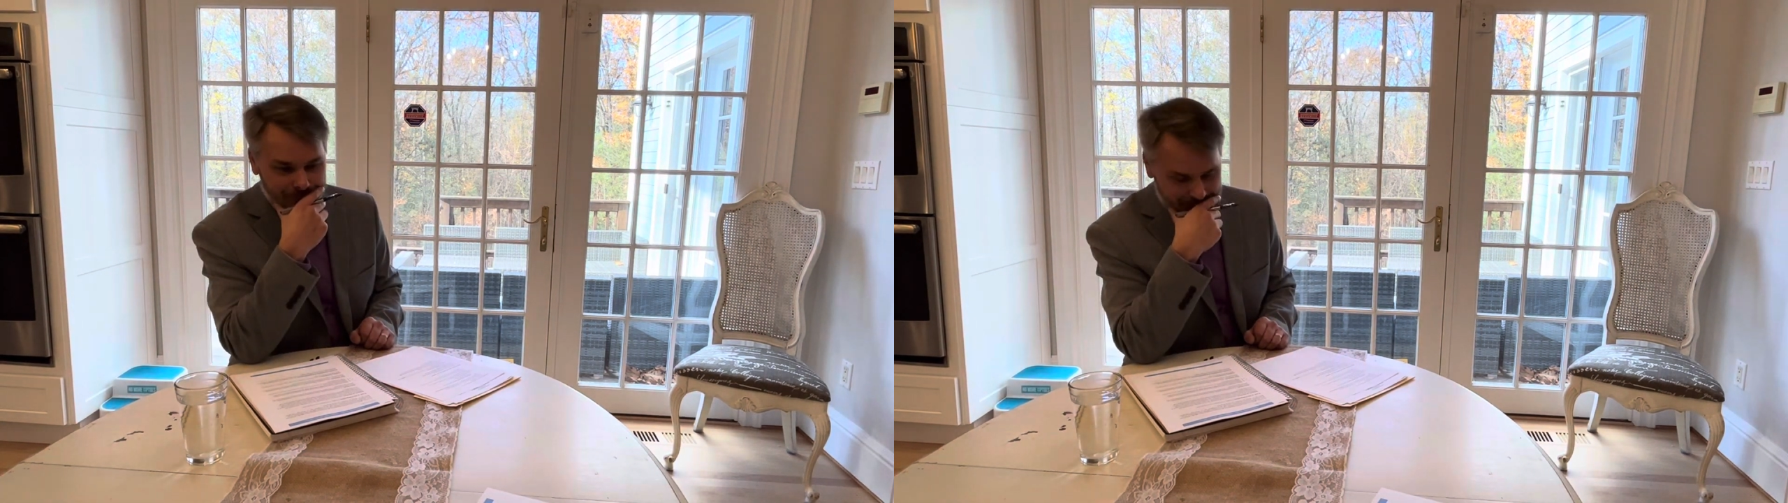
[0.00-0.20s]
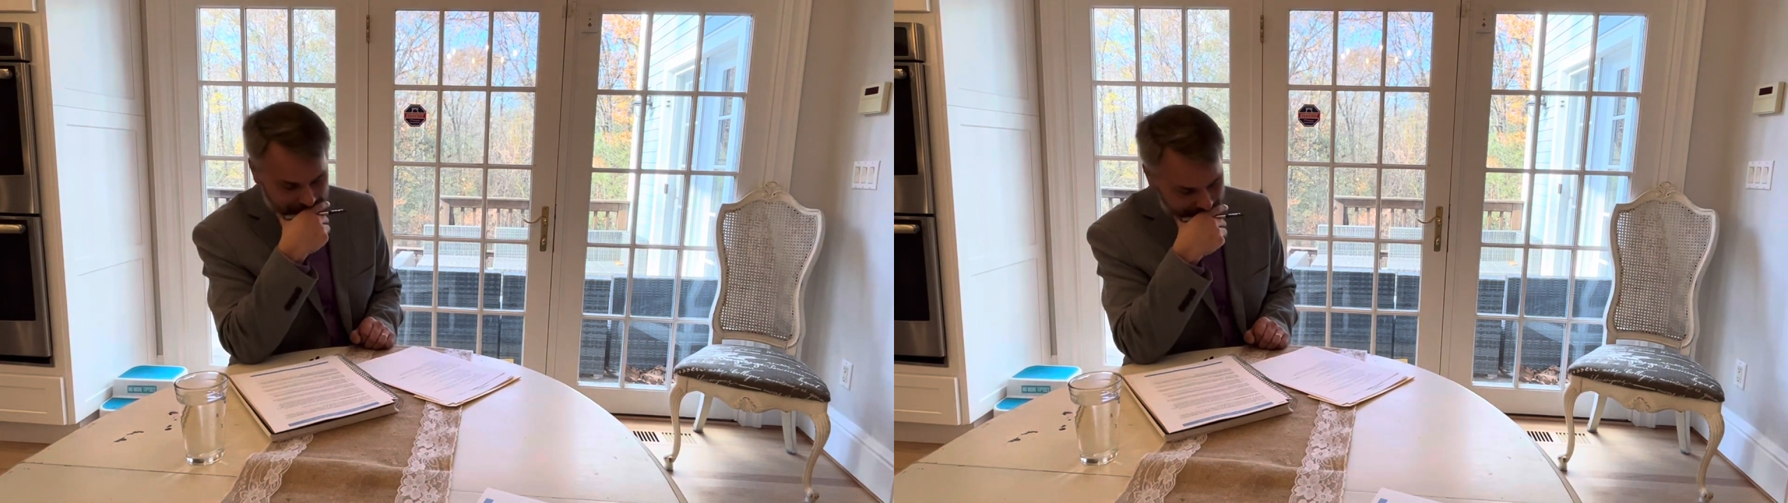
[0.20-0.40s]

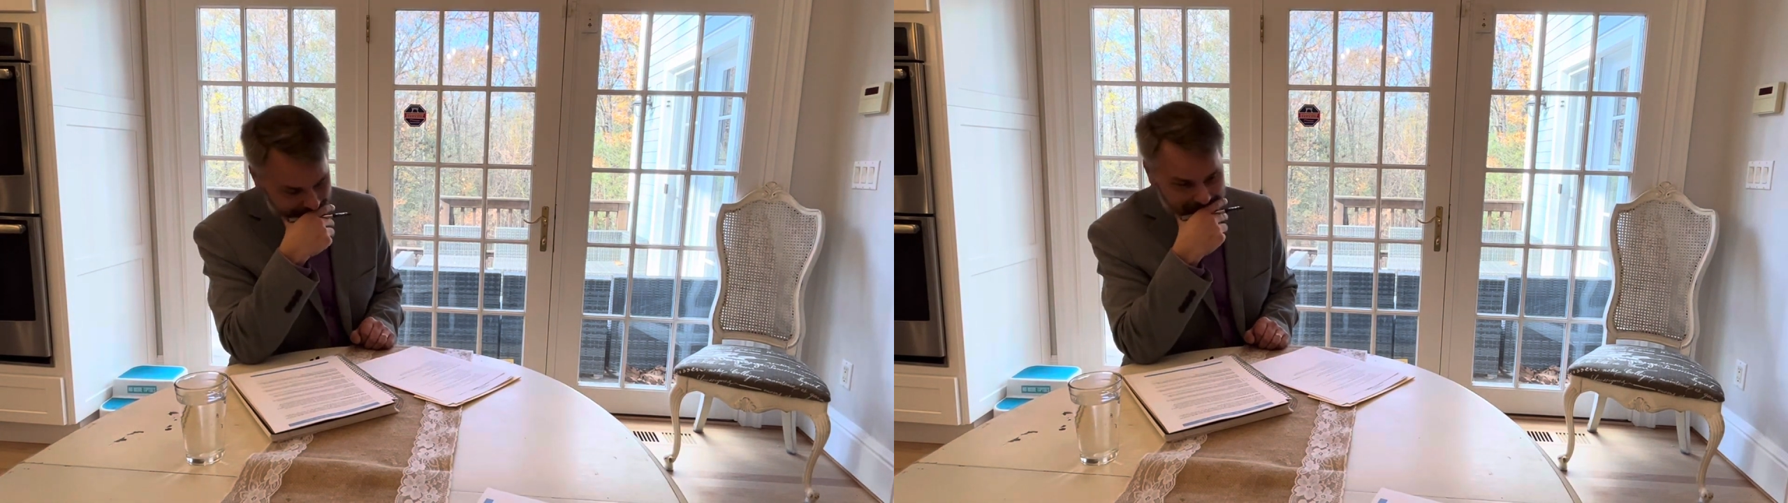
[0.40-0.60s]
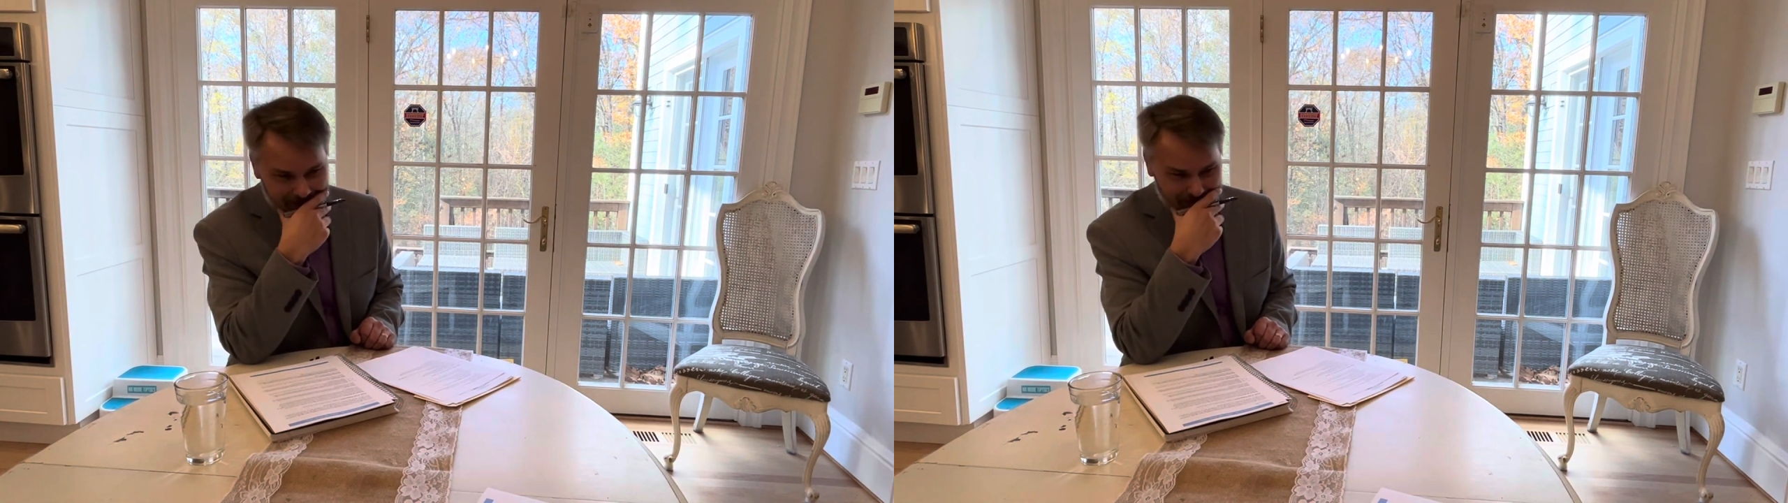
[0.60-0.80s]

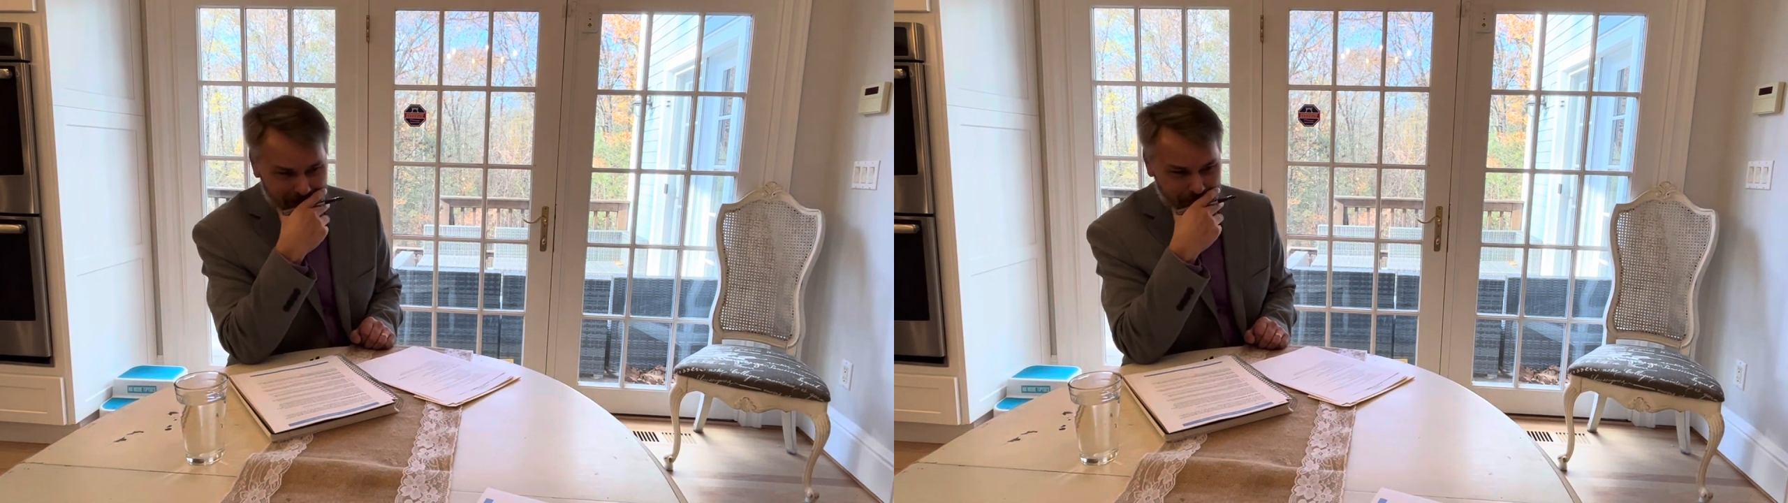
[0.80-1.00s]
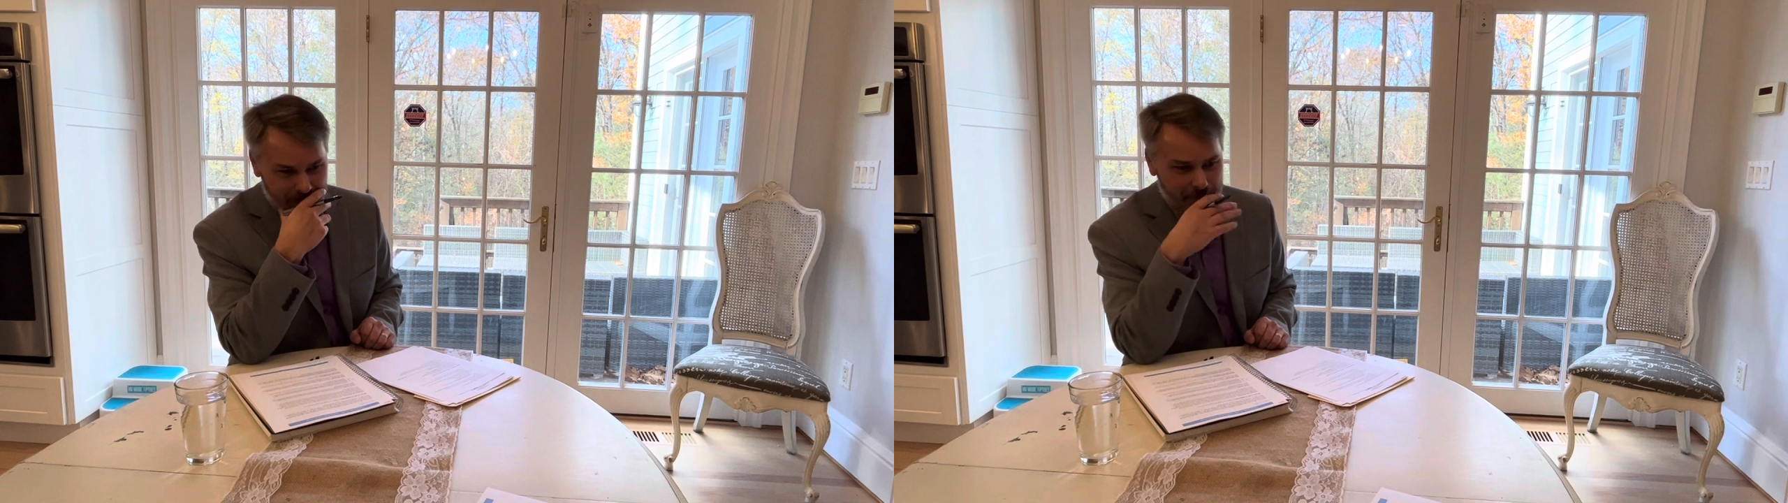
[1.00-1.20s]
definitely.
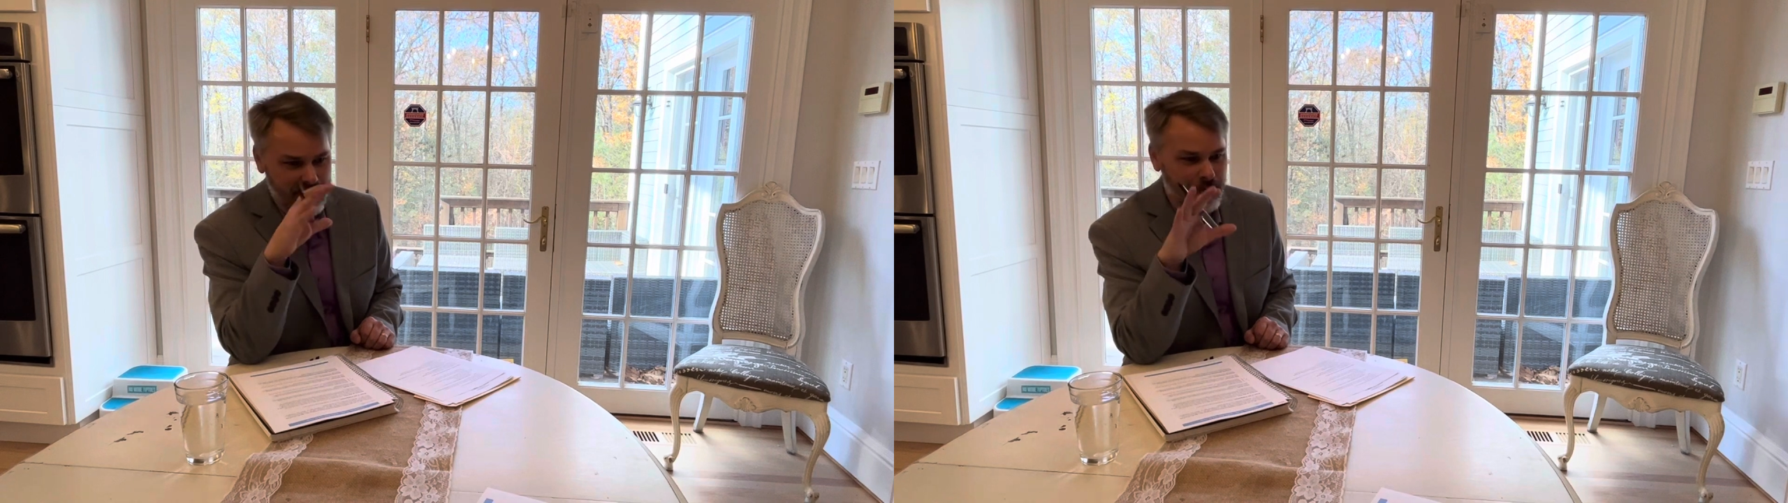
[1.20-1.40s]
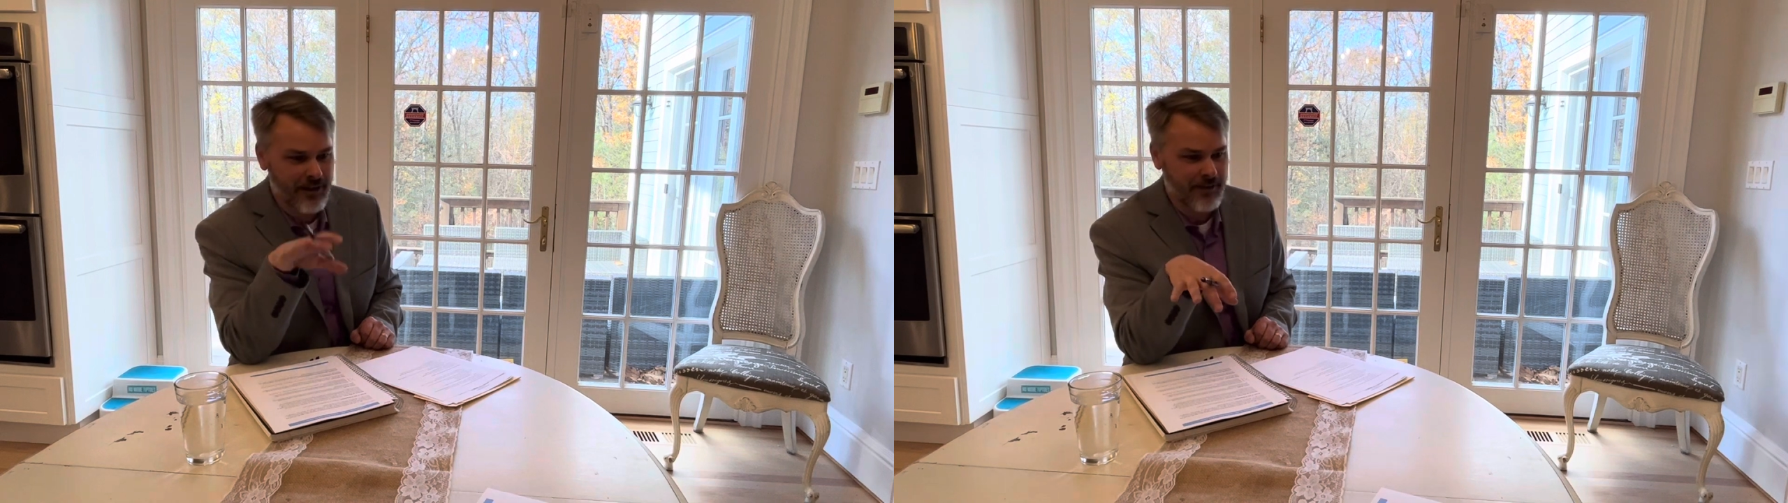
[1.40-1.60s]
I'd probably
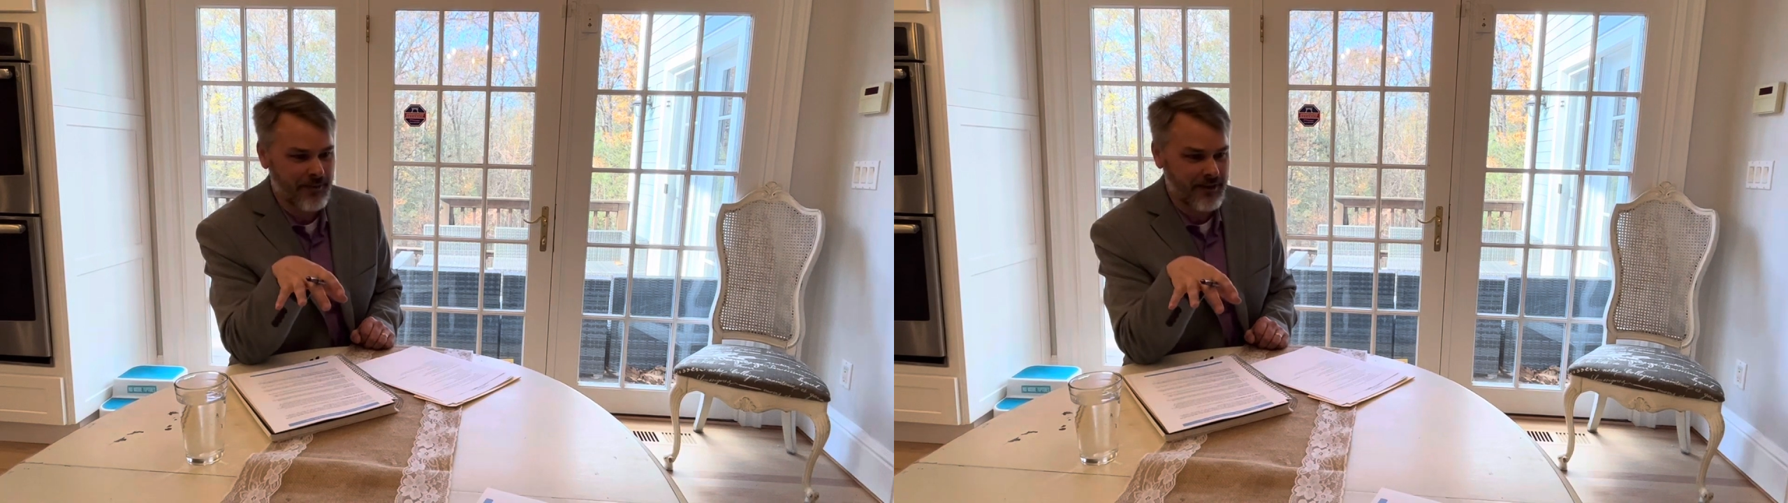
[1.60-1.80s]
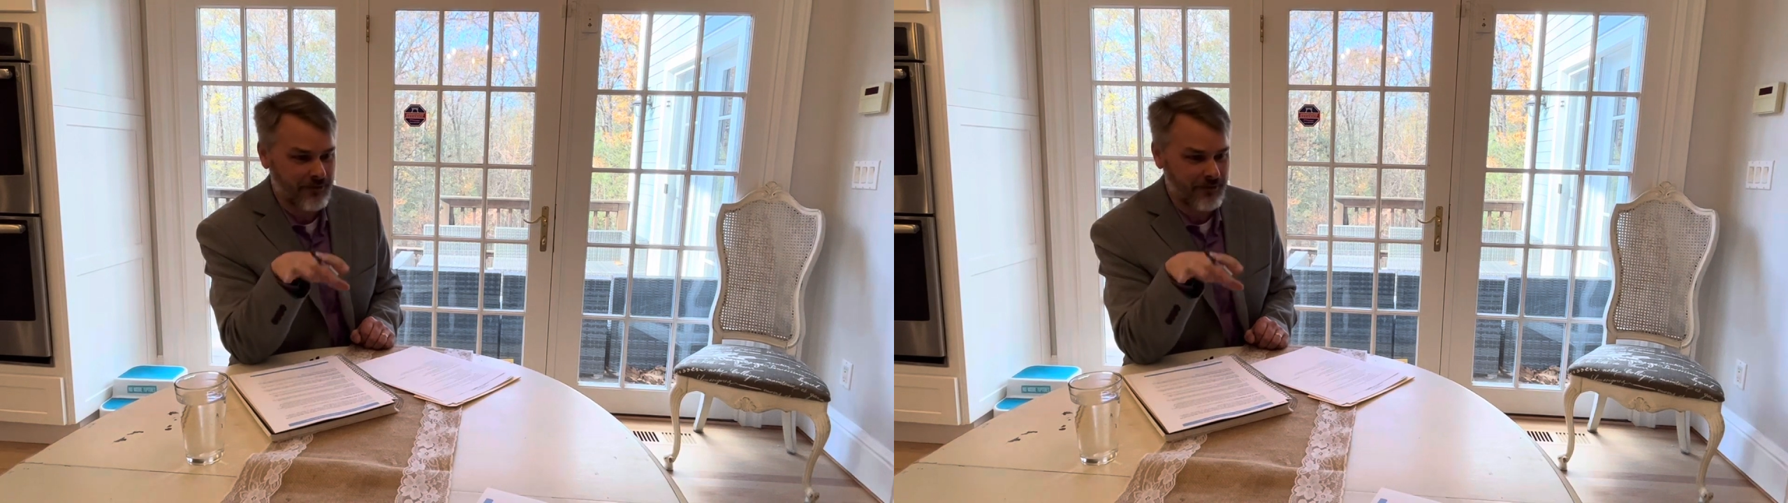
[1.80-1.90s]
recommend,